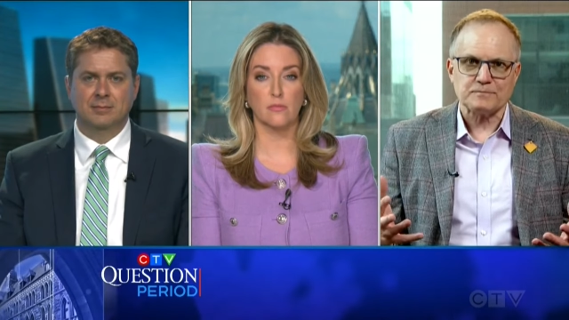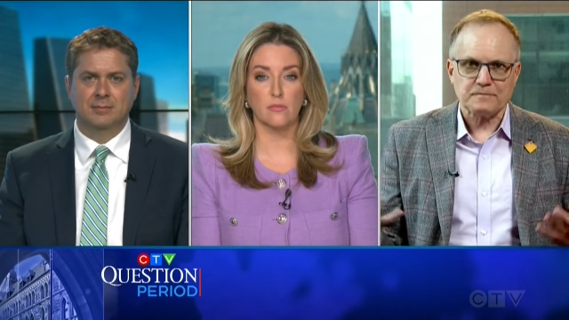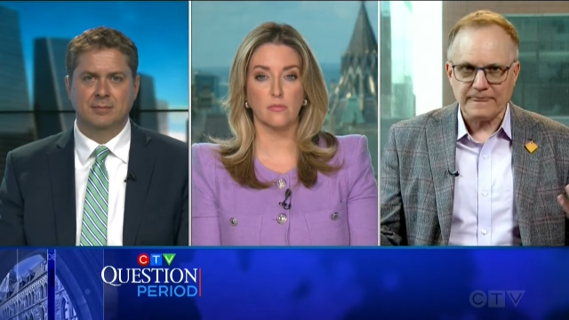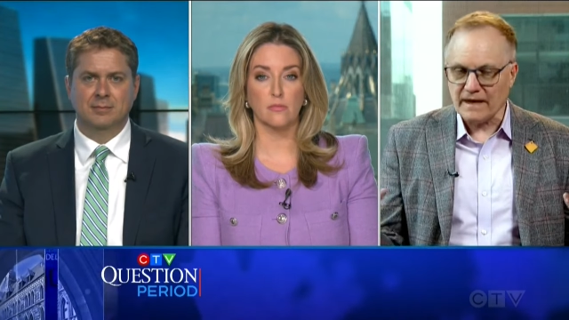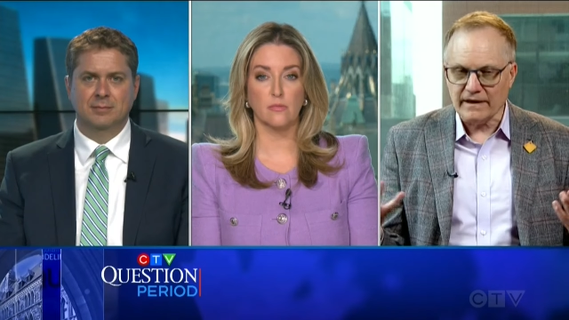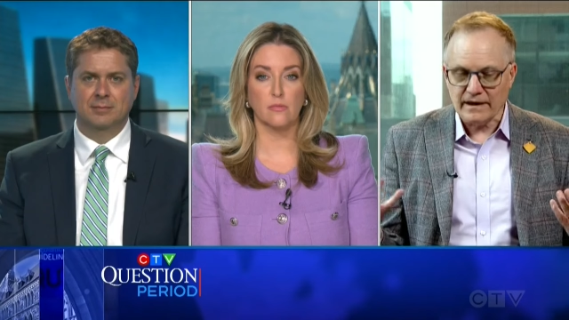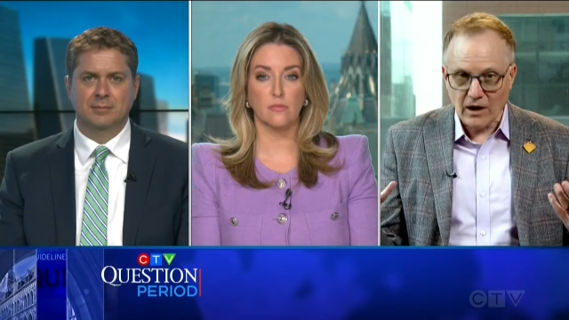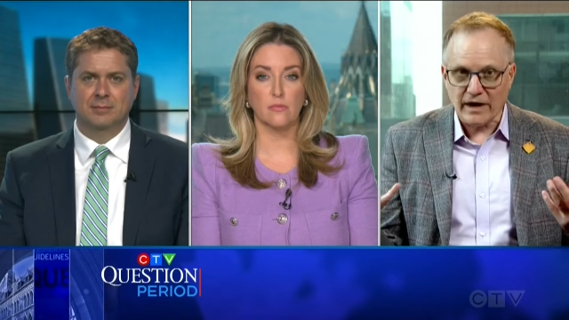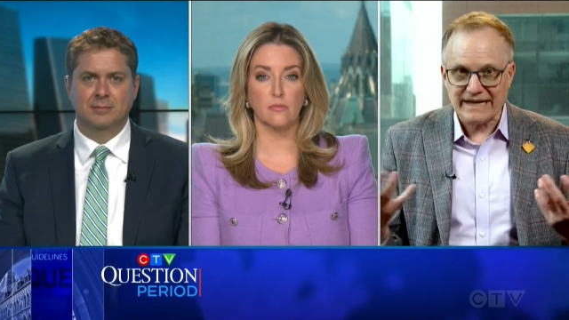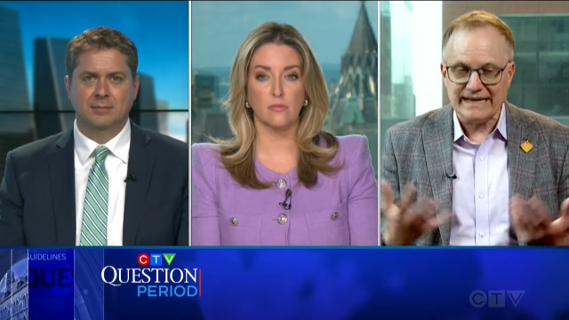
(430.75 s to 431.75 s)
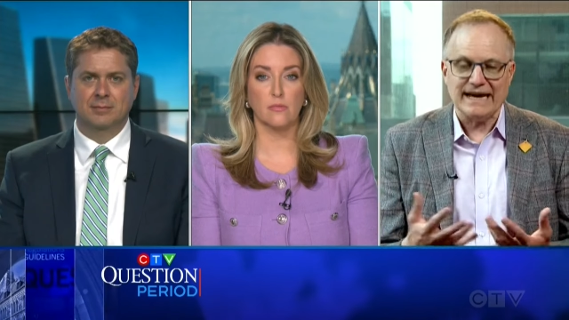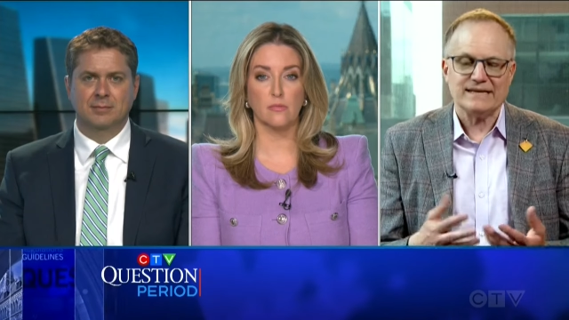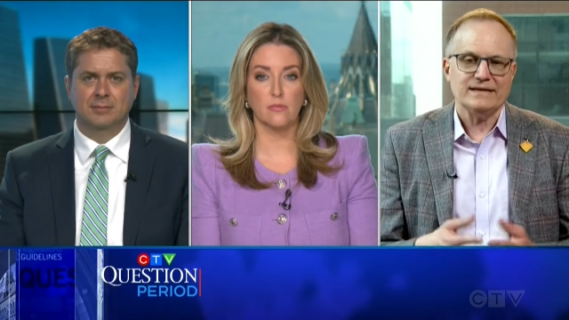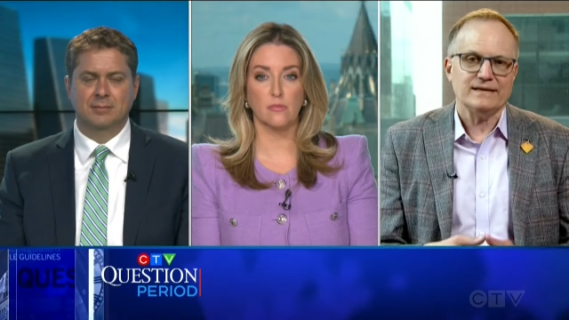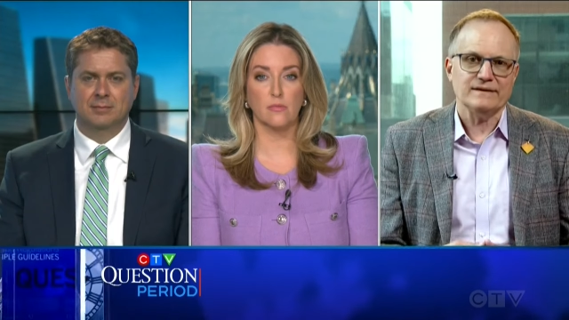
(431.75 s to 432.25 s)
Speaker 1: uh, are connected
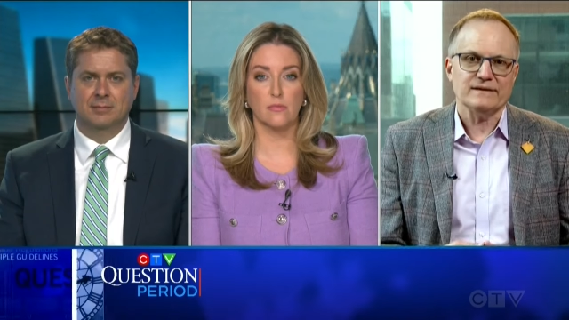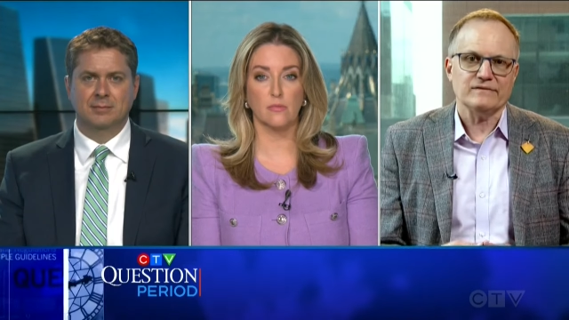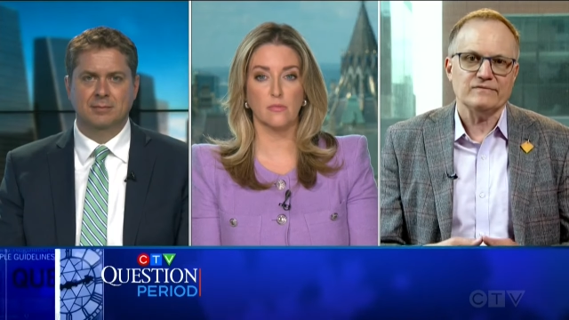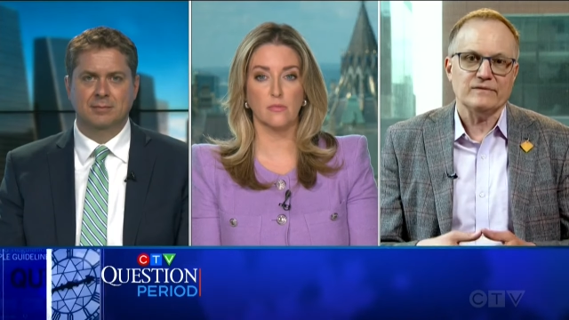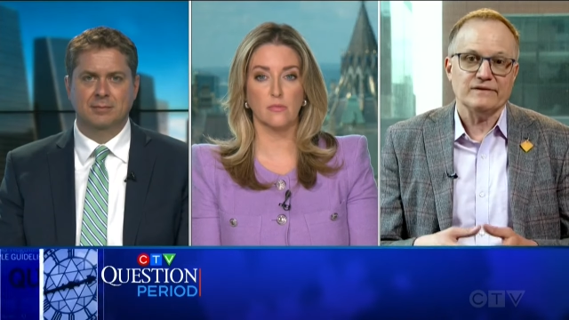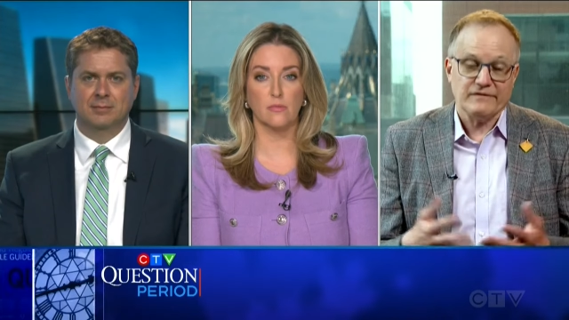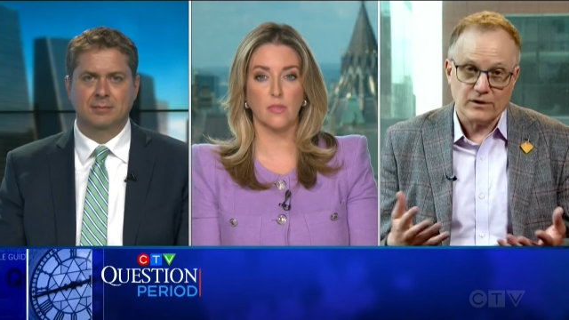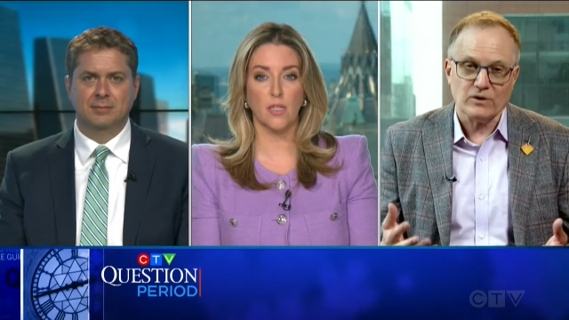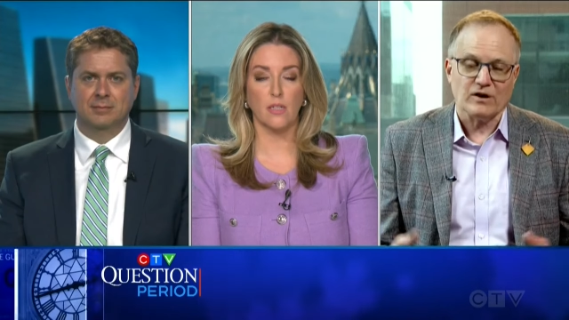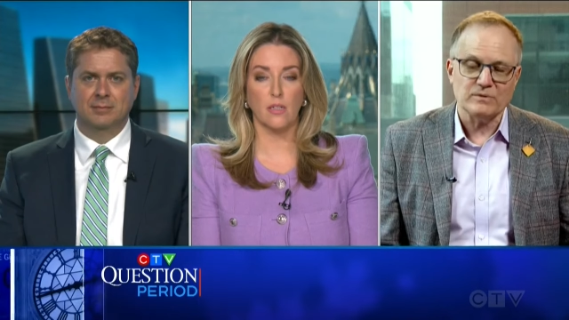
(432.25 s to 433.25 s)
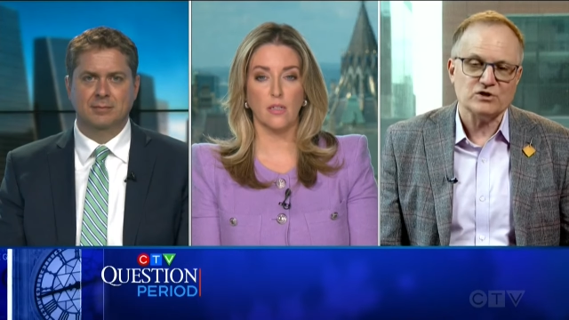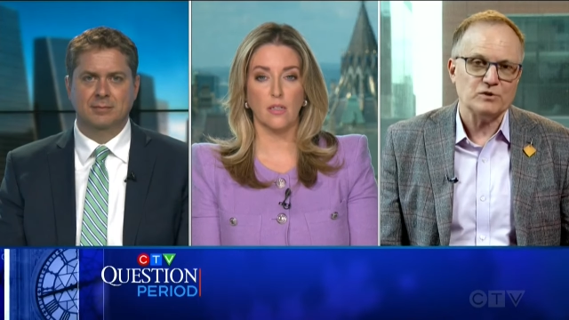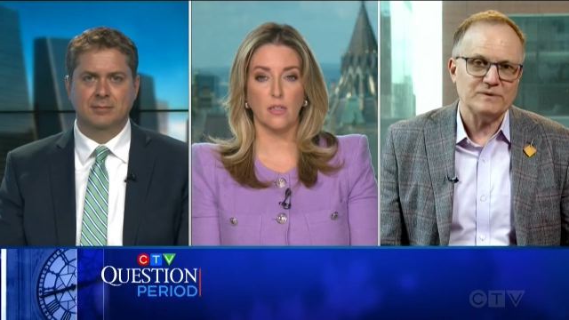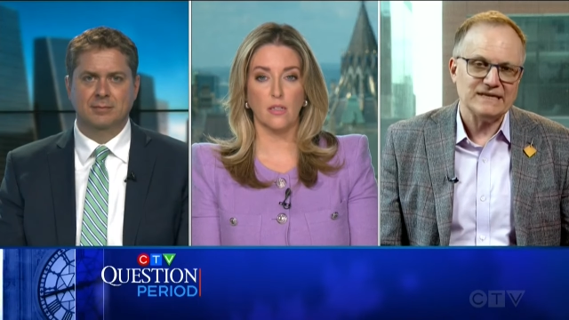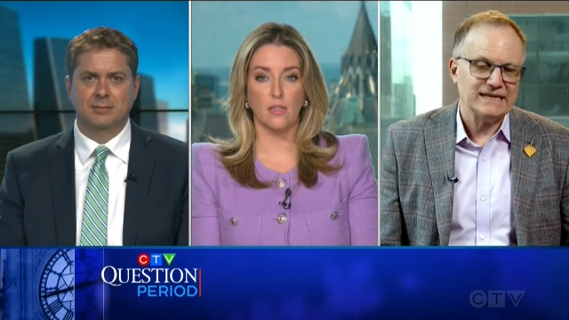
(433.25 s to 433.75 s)
and that the federal government should be
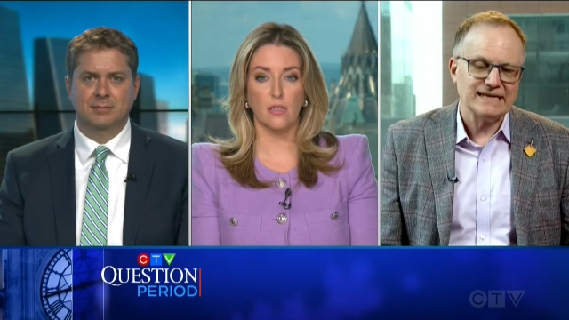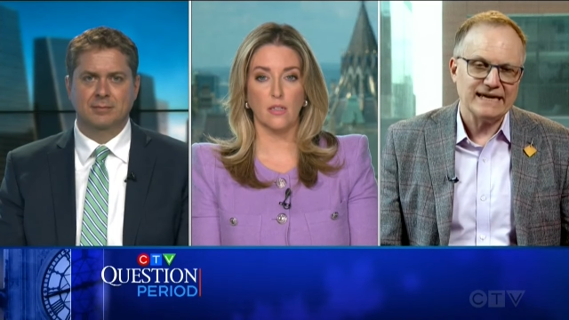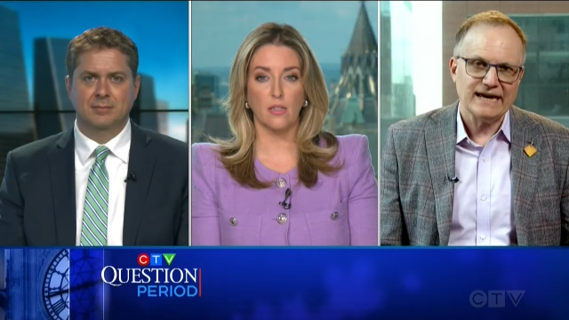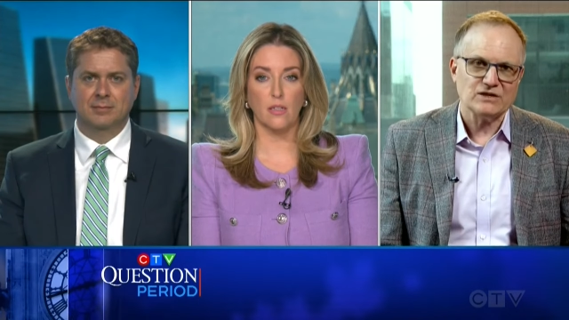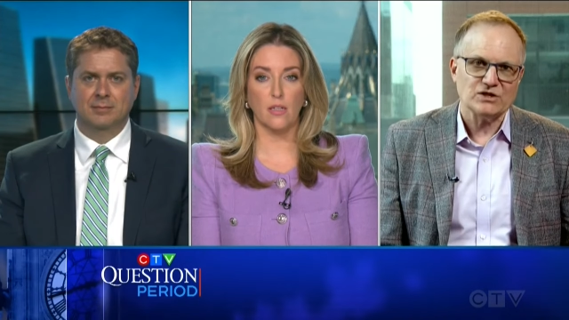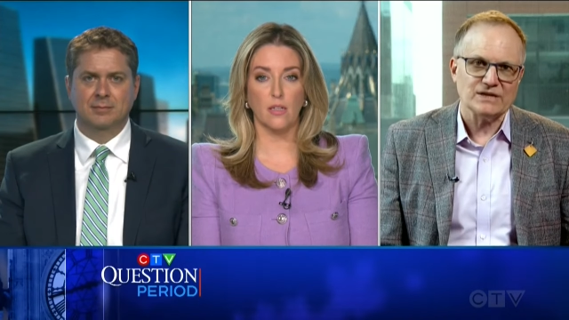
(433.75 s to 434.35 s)
taking action.